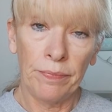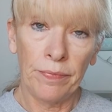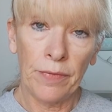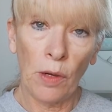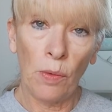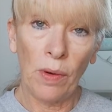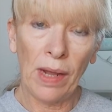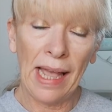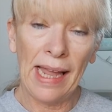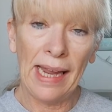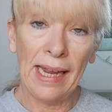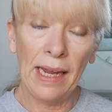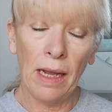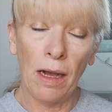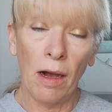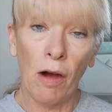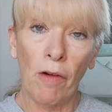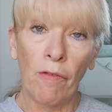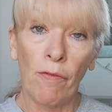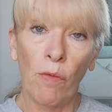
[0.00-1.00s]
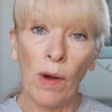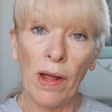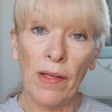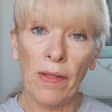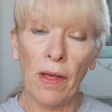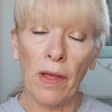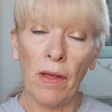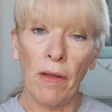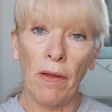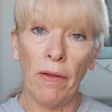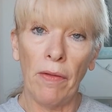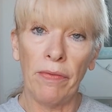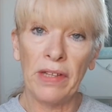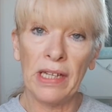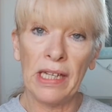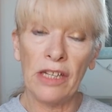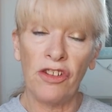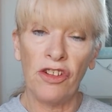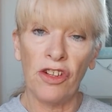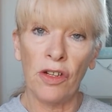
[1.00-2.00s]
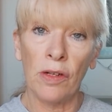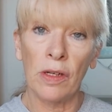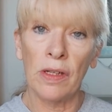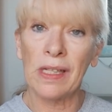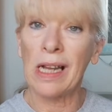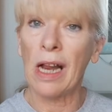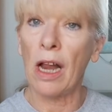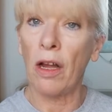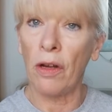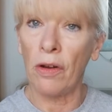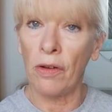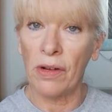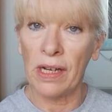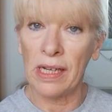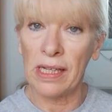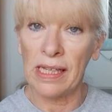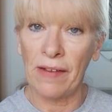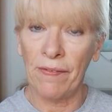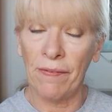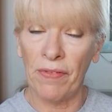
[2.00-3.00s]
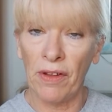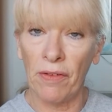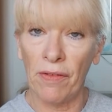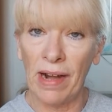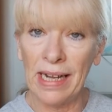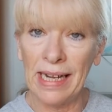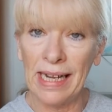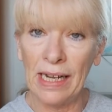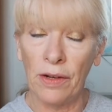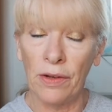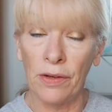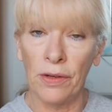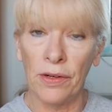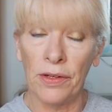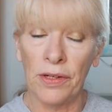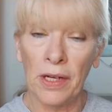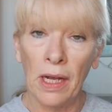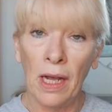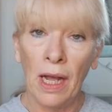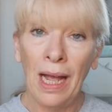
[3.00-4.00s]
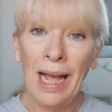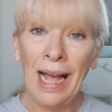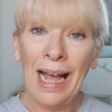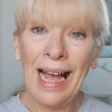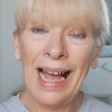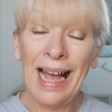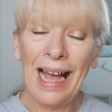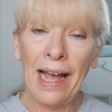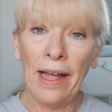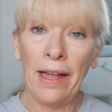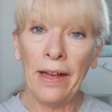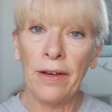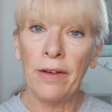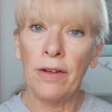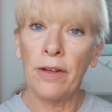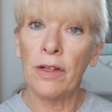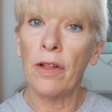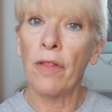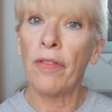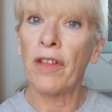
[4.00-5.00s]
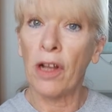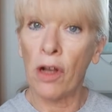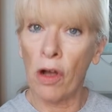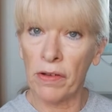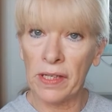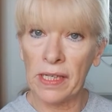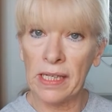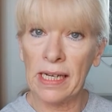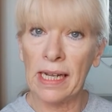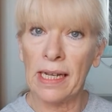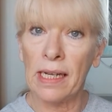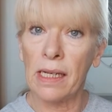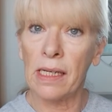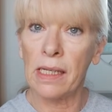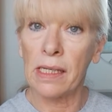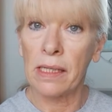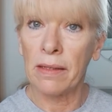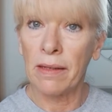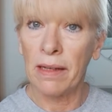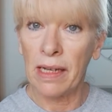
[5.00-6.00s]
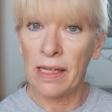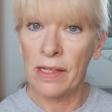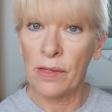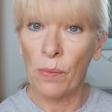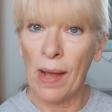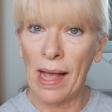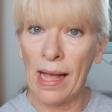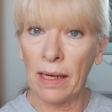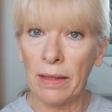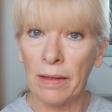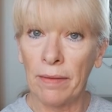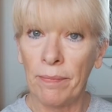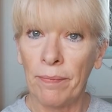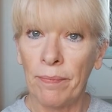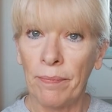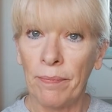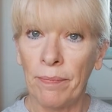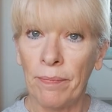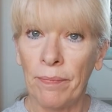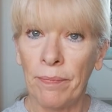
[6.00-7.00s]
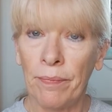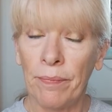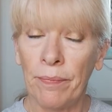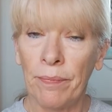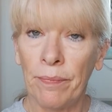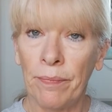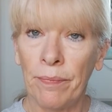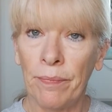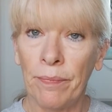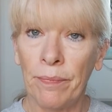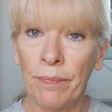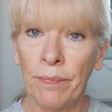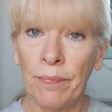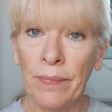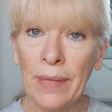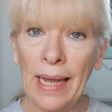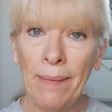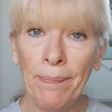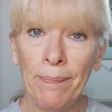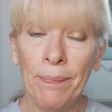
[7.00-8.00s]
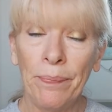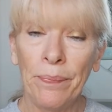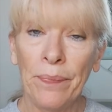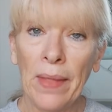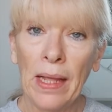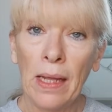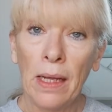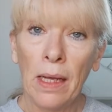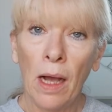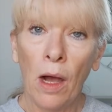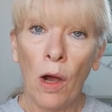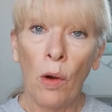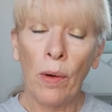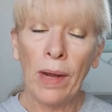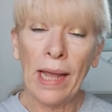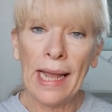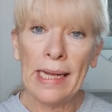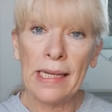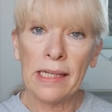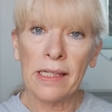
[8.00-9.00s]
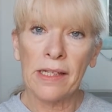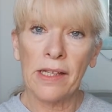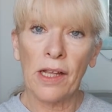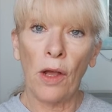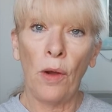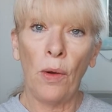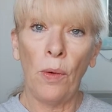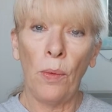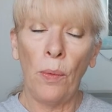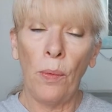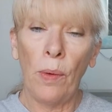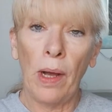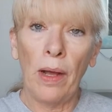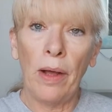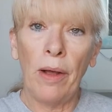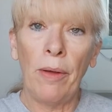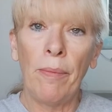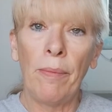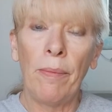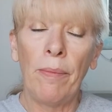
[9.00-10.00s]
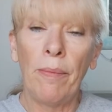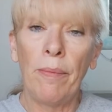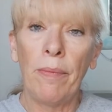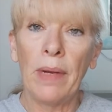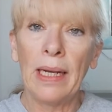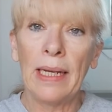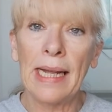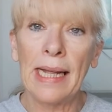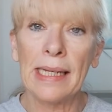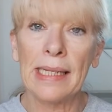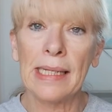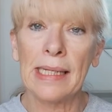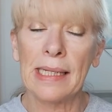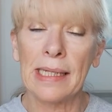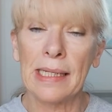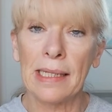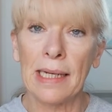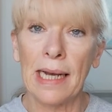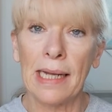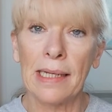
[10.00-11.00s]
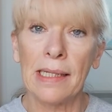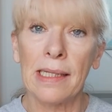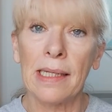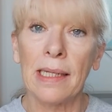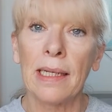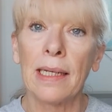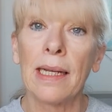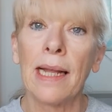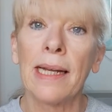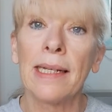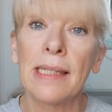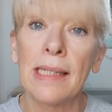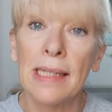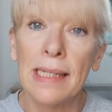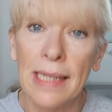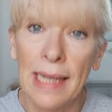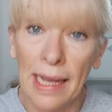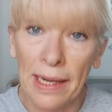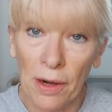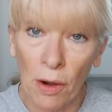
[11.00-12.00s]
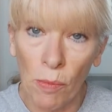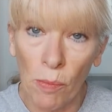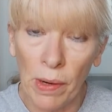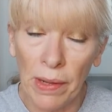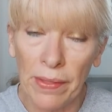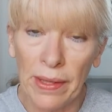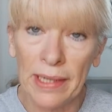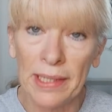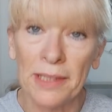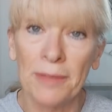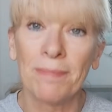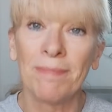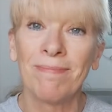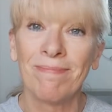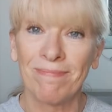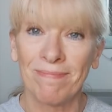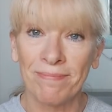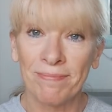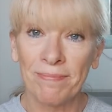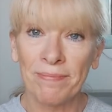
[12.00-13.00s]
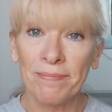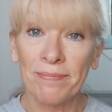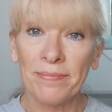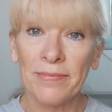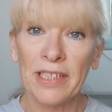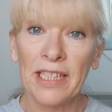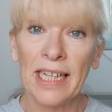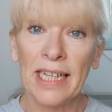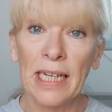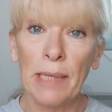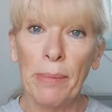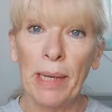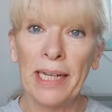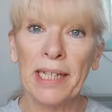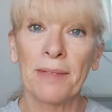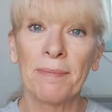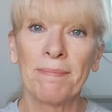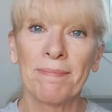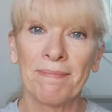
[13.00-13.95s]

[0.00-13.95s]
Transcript: okay, of whether these journals look as if they're any good. and the costings as well. Yeah. Okay, so let's get on with it. See you in a bit.